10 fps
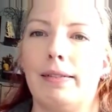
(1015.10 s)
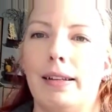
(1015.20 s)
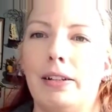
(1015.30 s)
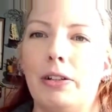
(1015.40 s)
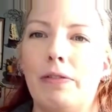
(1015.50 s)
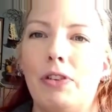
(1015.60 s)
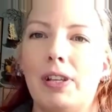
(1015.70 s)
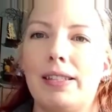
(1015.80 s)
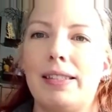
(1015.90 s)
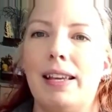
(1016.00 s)
I don't know if you
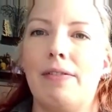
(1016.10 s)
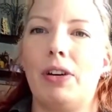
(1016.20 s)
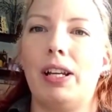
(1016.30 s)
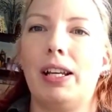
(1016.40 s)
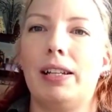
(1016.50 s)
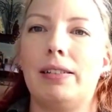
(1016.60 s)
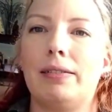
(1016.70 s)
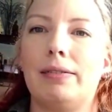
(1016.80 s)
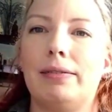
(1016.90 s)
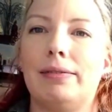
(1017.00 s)
can see it very good.
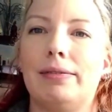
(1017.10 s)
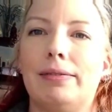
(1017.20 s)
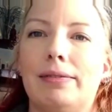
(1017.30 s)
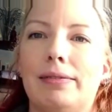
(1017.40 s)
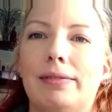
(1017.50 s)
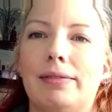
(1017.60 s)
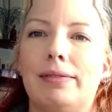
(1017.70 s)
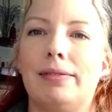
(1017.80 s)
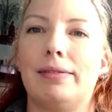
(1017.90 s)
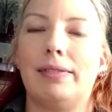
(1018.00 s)

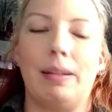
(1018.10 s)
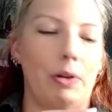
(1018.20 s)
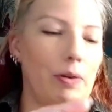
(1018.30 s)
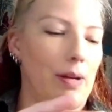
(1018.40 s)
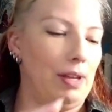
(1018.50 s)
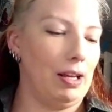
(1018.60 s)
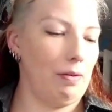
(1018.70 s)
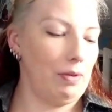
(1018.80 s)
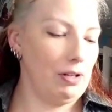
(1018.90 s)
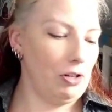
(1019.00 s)
Let me grab the
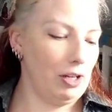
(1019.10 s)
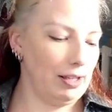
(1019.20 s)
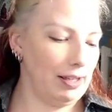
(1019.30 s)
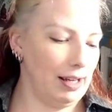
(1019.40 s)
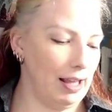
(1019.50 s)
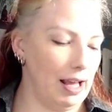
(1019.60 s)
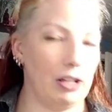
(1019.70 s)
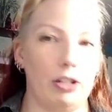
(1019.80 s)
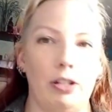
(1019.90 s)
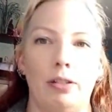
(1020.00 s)
other one so you can see
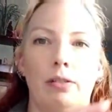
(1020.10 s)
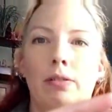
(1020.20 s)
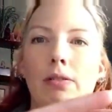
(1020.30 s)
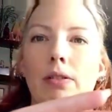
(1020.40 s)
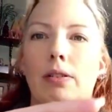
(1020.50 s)
that too.